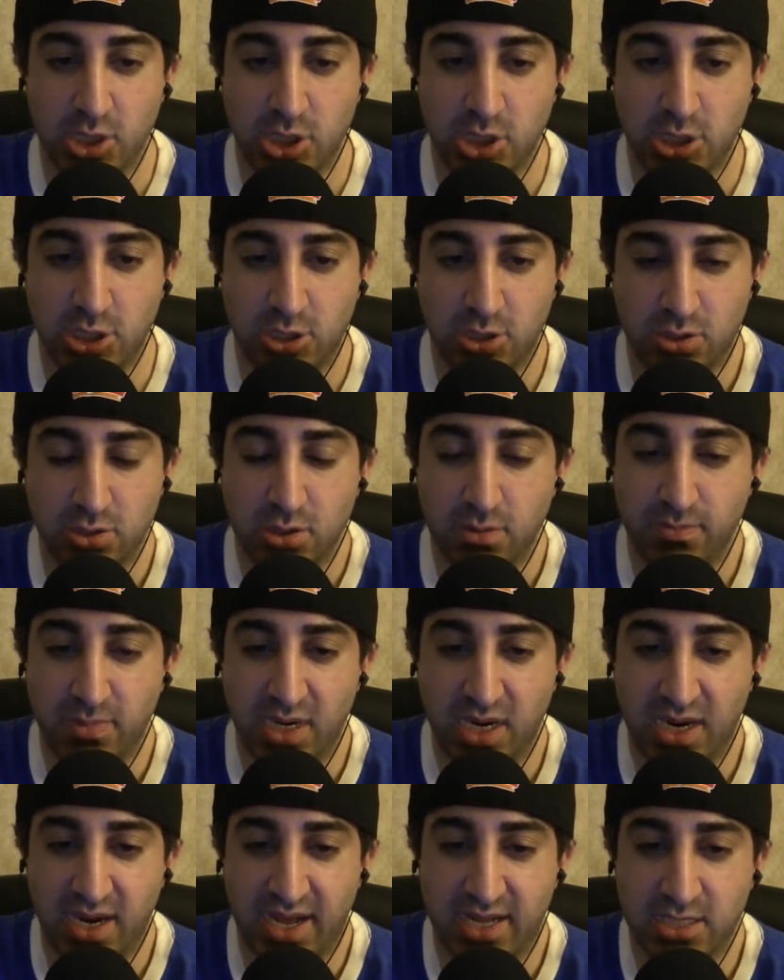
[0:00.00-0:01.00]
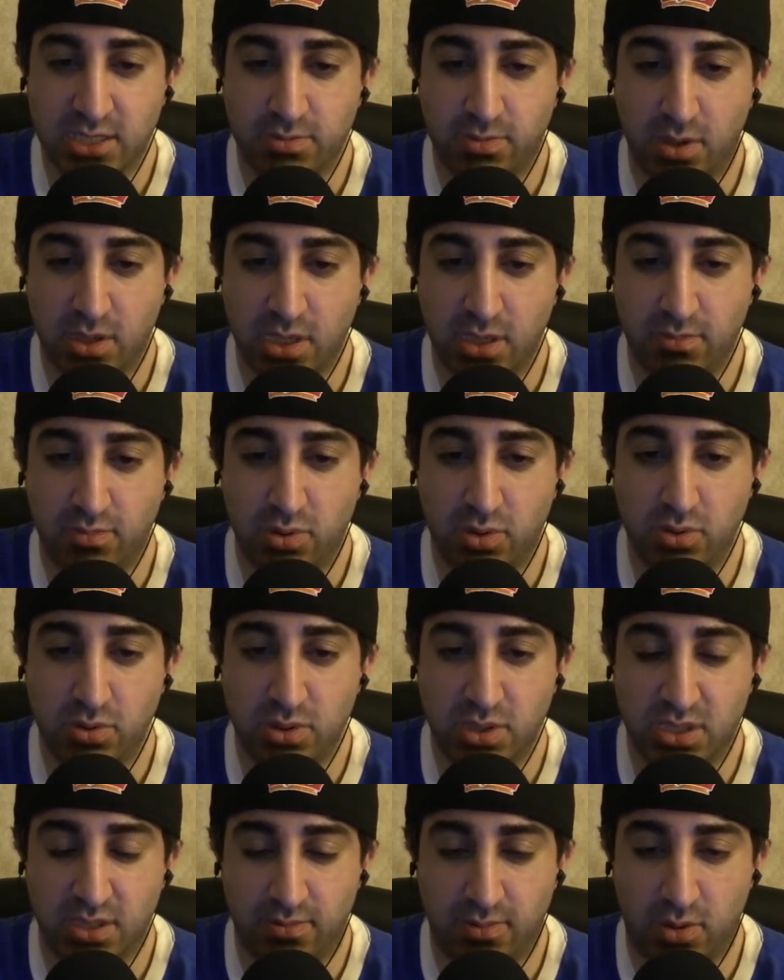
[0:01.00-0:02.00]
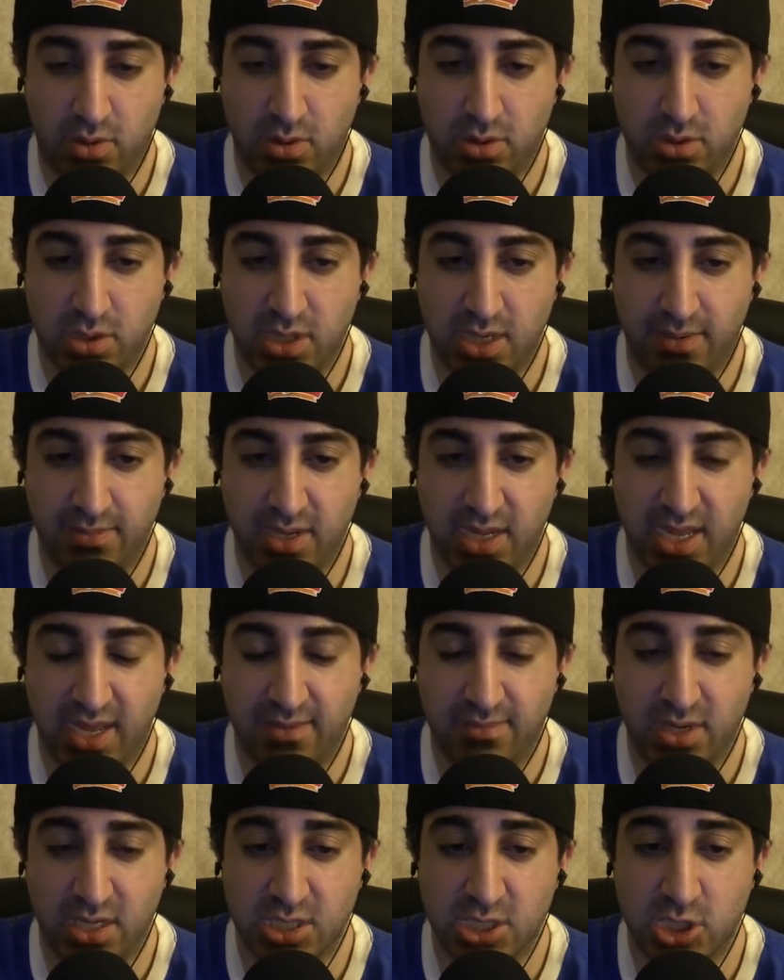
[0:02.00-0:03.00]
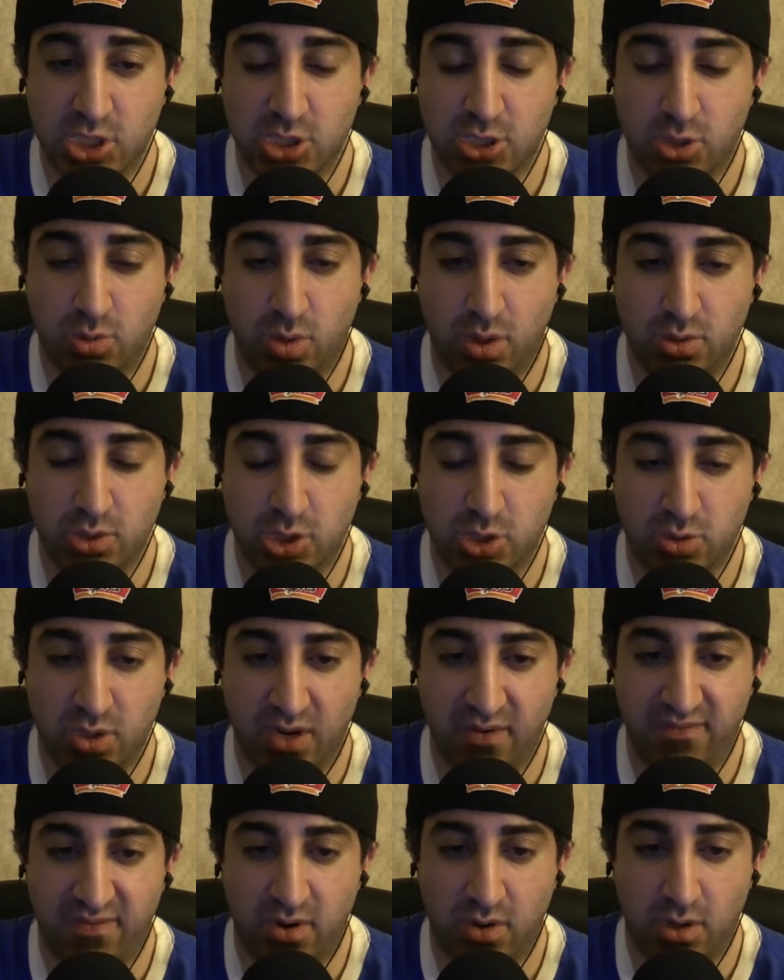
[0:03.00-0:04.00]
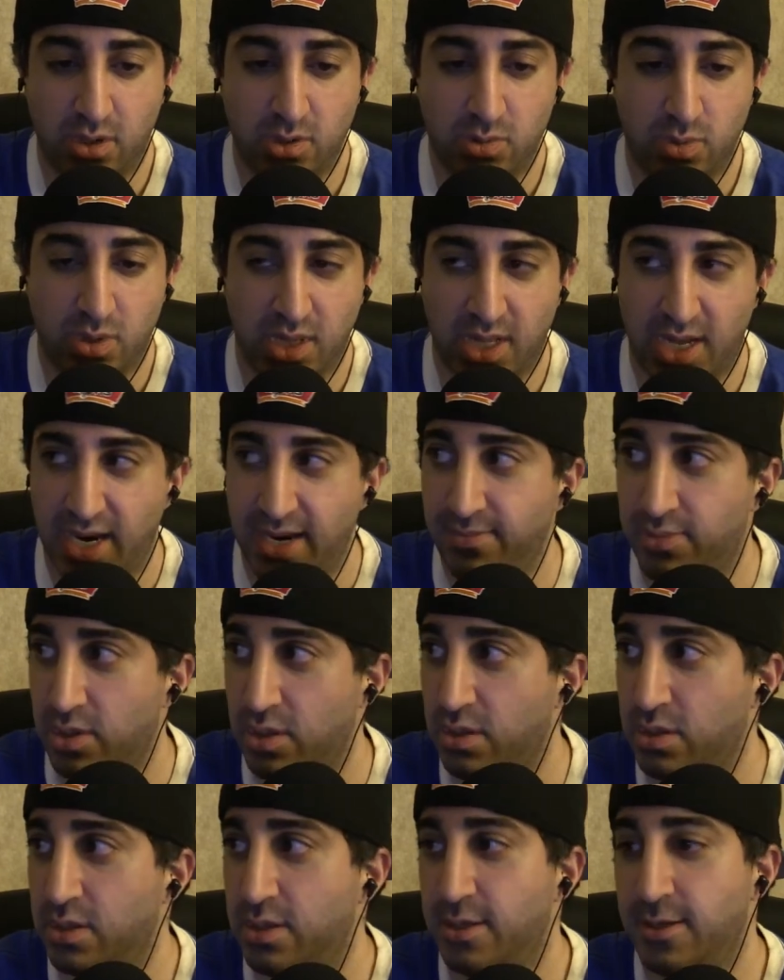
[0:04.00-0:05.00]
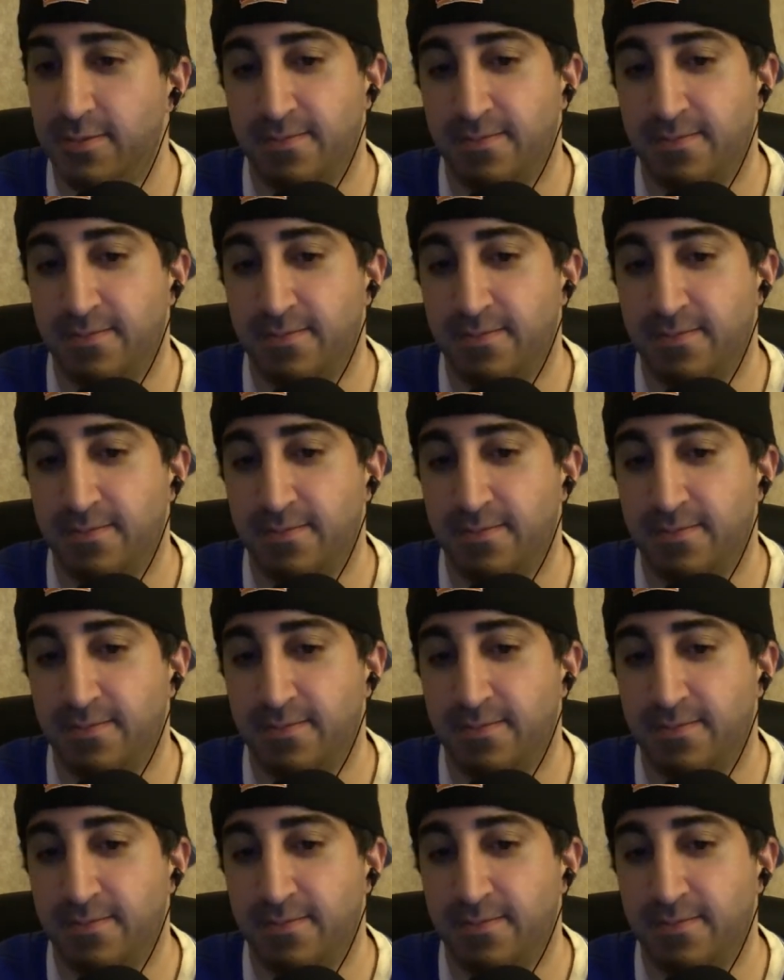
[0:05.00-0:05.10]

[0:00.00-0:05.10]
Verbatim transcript: She's also been an outspoken Putin supporter, dubbing him a quote, straightforward, reliable,